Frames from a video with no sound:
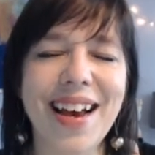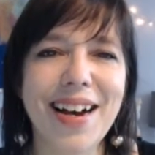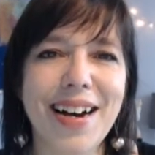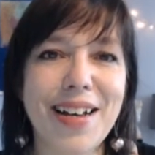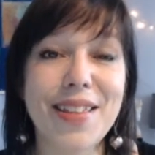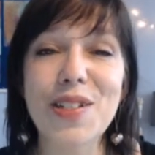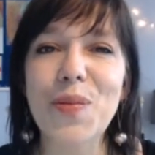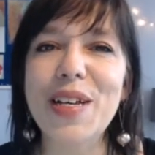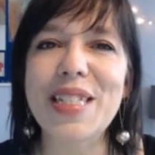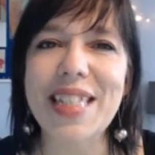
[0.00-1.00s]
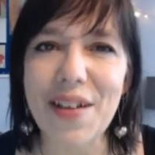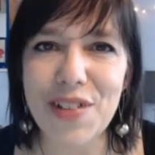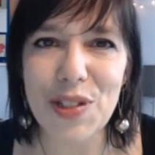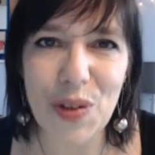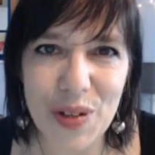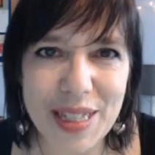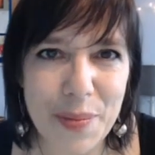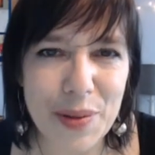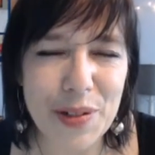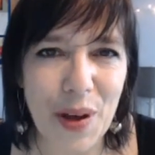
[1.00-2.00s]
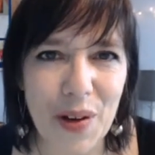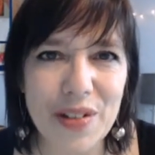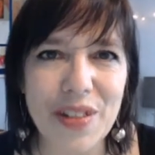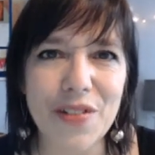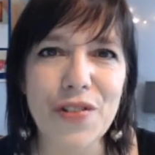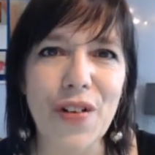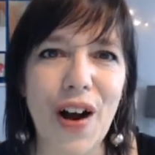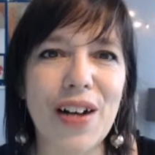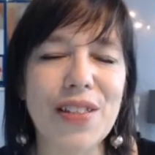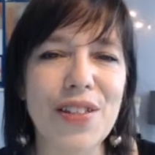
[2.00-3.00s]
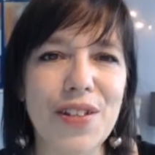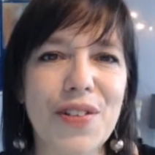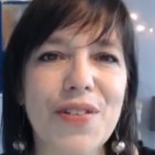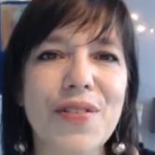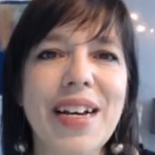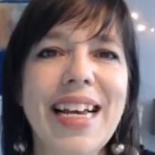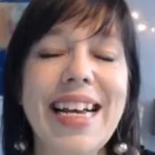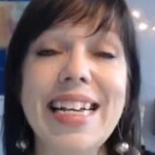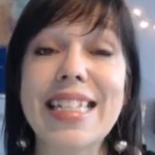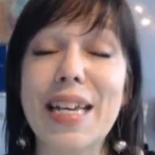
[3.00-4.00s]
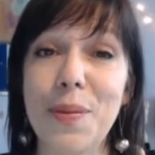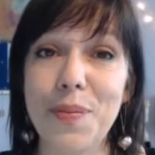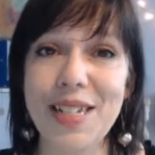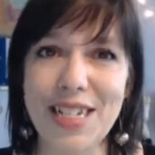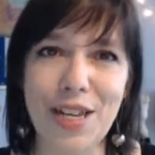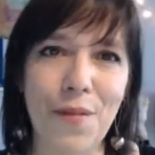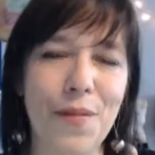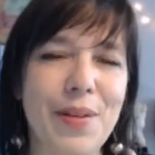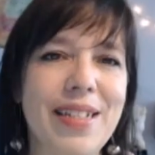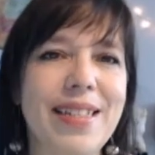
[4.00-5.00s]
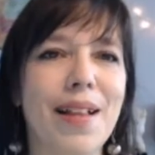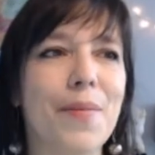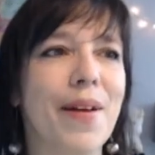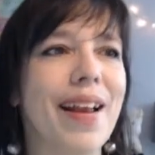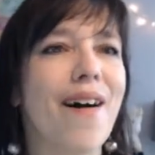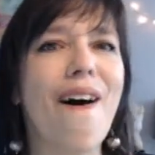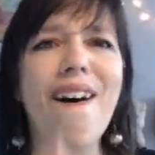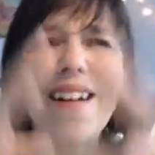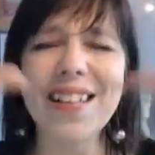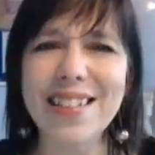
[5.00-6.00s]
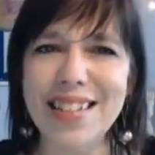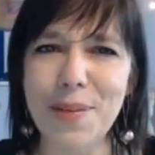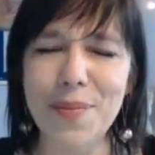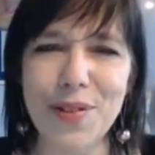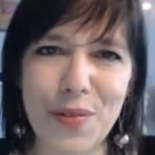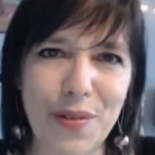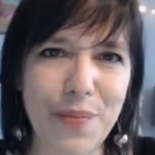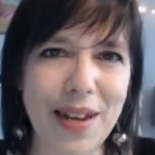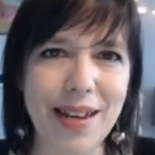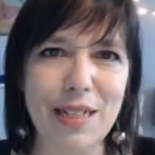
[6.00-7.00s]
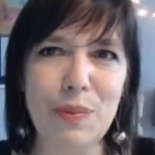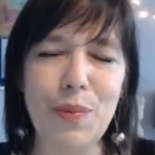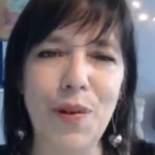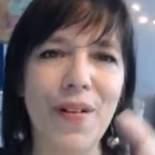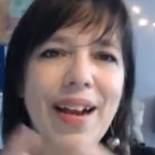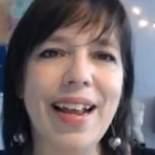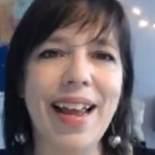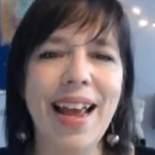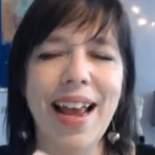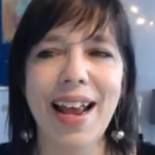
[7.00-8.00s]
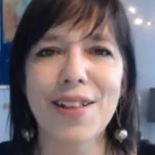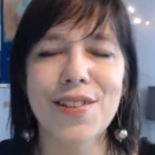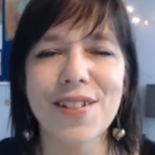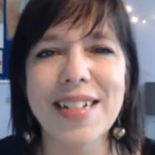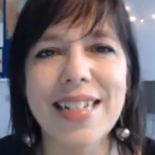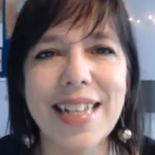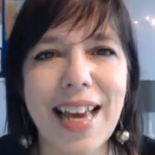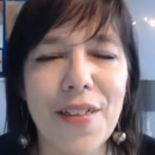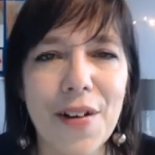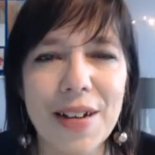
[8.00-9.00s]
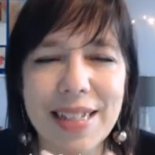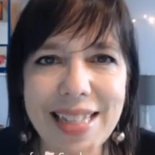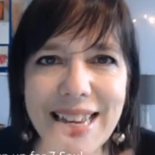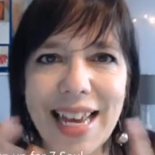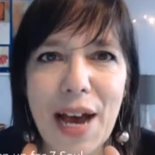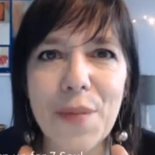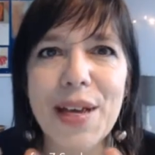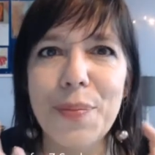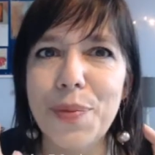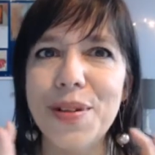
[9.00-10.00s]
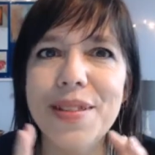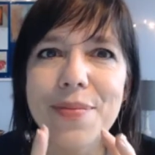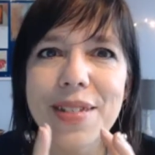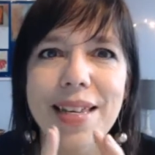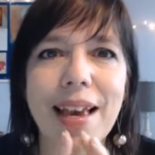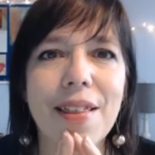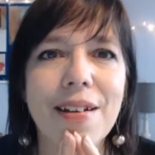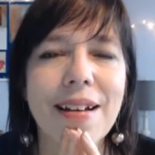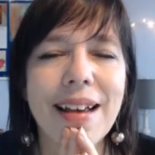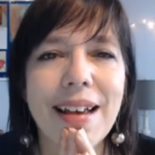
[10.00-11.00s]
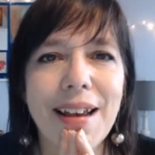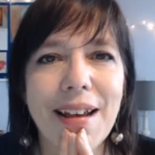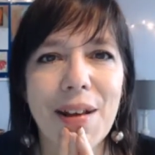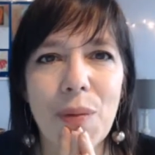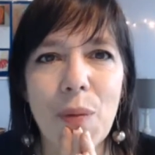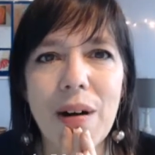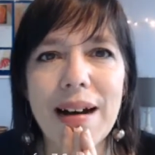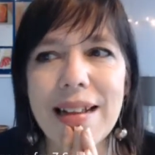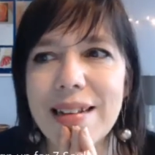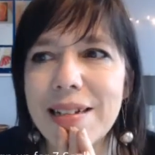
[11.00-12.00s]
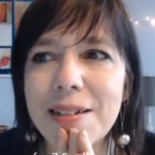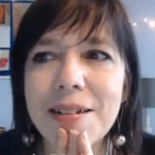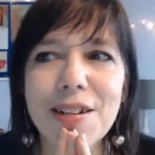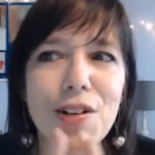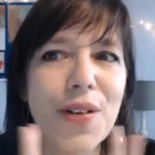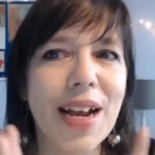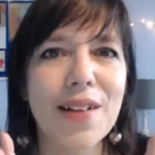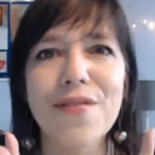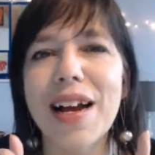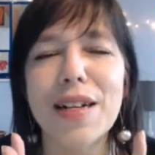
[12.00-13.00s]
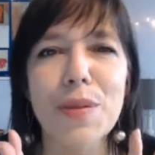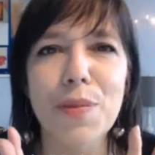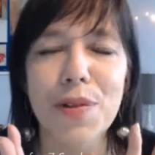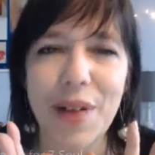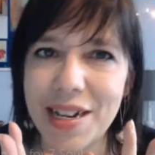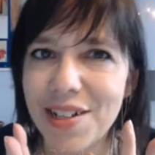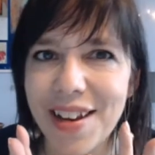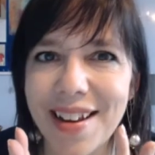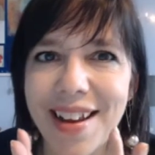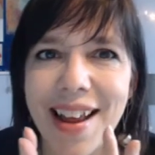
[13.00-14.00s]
Uh, this week's Seven Soul Symbols also draws to its completion. We'll be celebrating all the symbols we've been exploring and learning together and seeing how we could pull them together in one creative exploration.